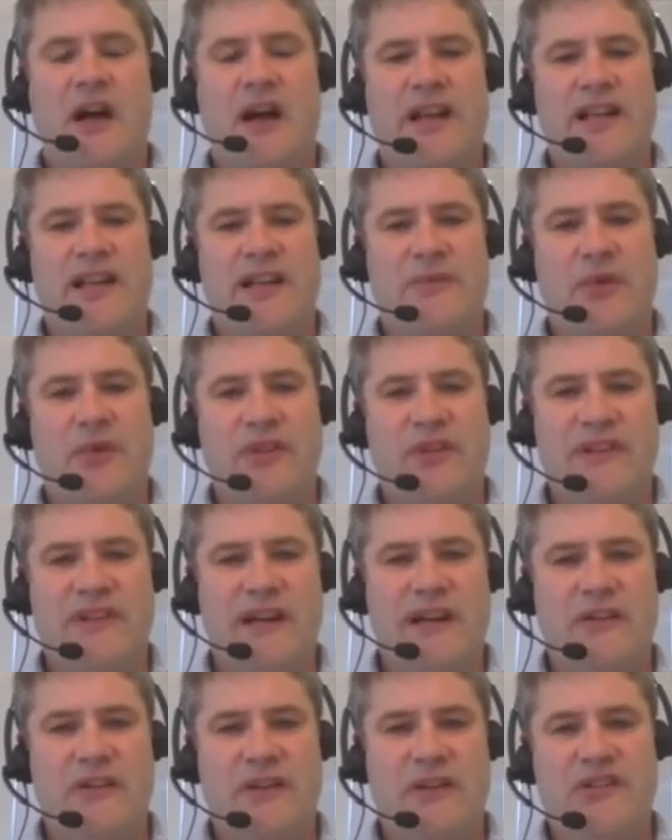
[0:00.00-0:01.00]
I need to put
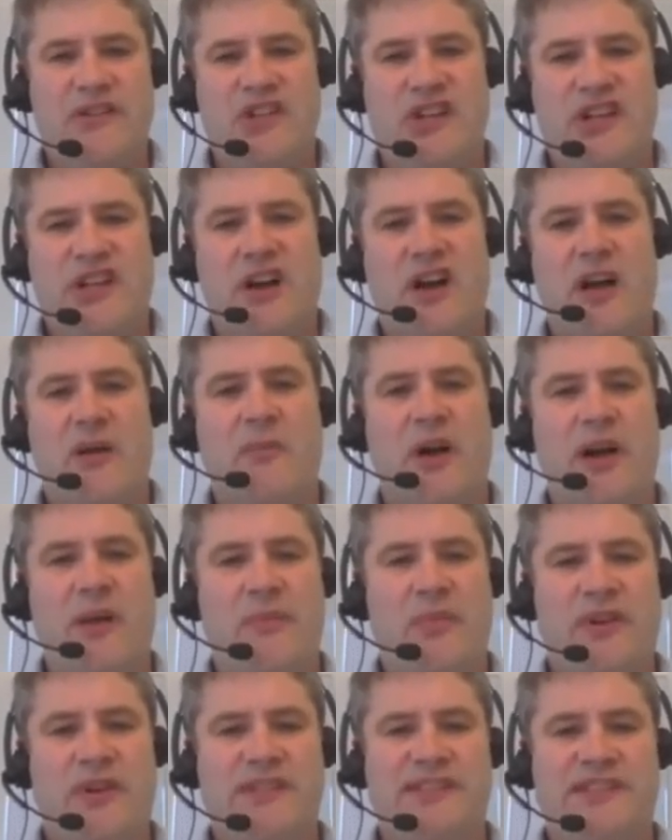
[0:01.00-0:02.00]
the technology. I
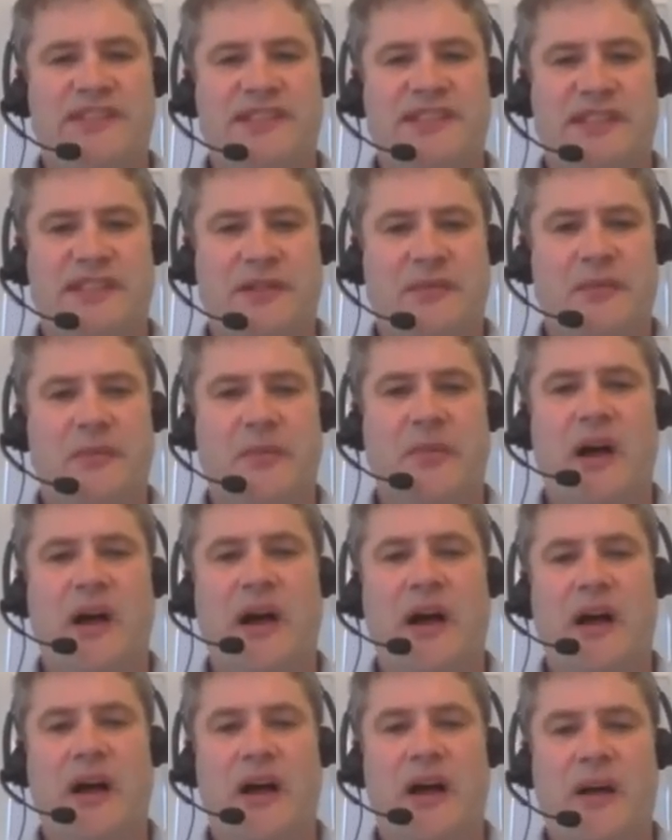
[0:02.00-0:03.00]
might put a
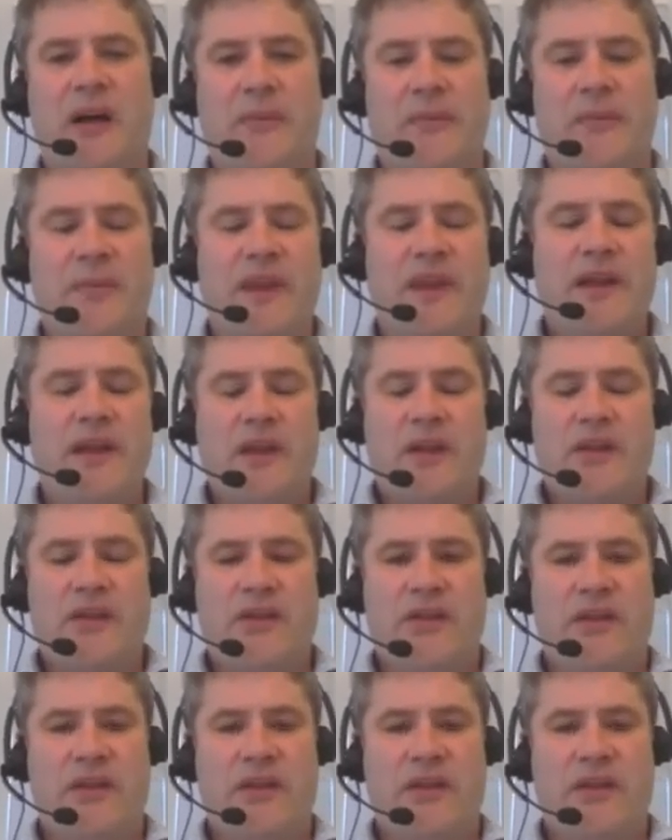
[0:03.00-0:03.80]
system um,